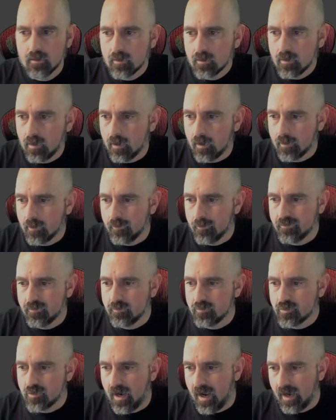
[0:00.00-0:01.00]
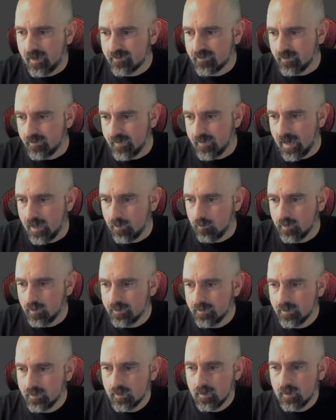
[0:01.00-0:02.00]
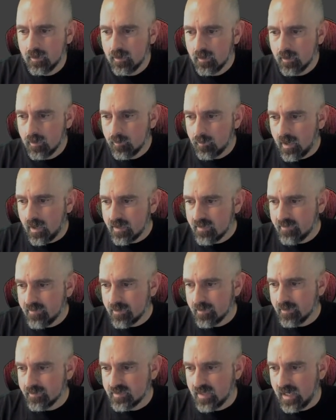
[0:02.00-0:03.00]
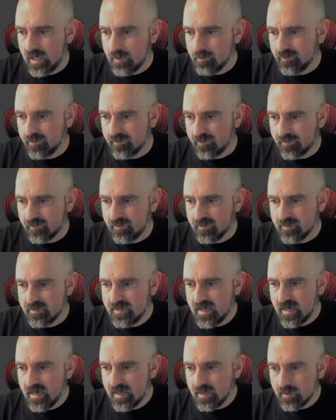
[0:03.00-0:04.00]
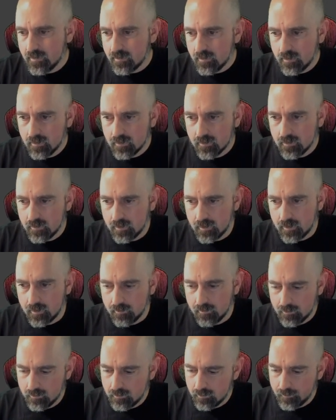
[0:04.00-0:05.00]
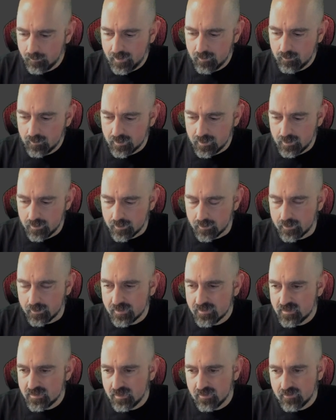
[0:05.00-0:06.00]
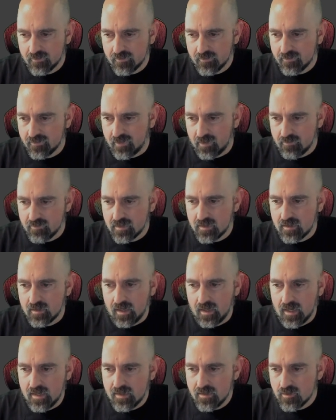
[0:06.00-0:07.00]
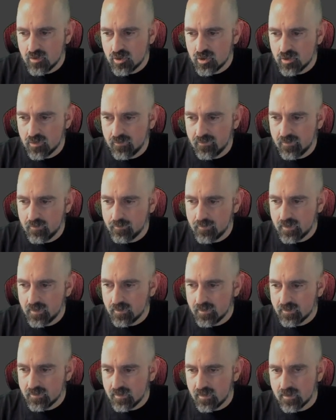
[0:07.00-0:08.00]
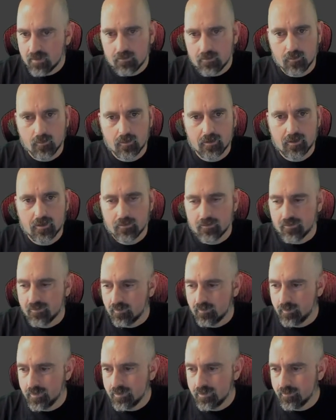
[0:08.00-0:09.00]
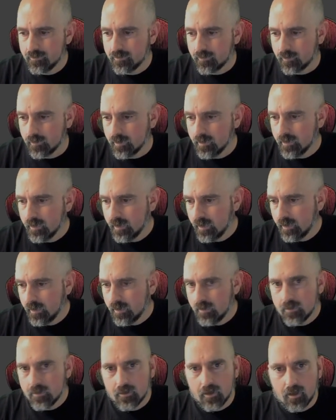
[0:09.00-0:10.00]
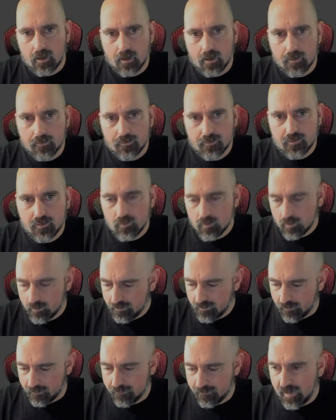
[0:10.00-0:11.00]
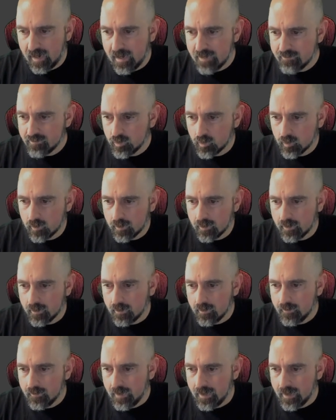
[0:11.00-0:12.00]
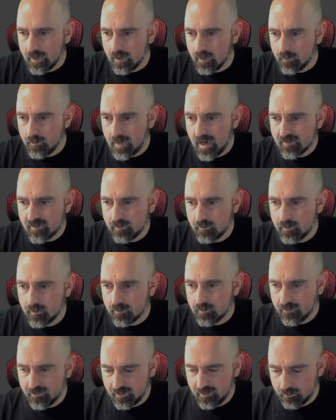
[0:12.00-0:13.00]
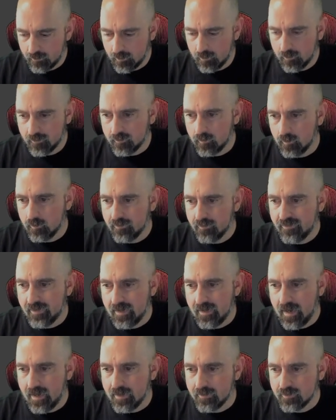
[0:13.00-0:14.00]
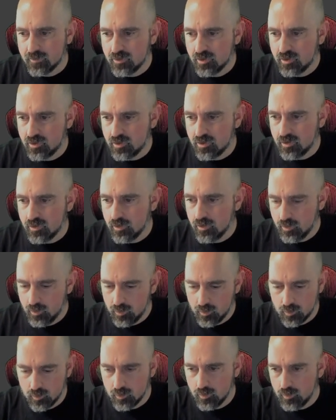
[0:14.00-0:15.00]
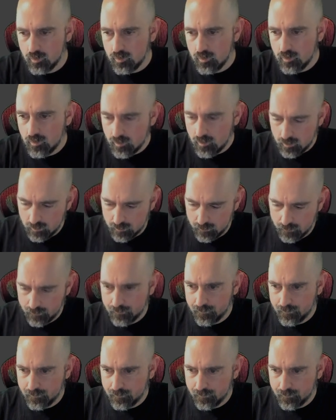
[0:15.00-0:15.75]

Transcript: cargo subtracts on that one. Body variant type is a sedan. Oh man, what year? 1978-ish or something like that. I don't know what year this would be good for. 2 doors, a 5-door, and maximum number of seat rows we'll set at 2.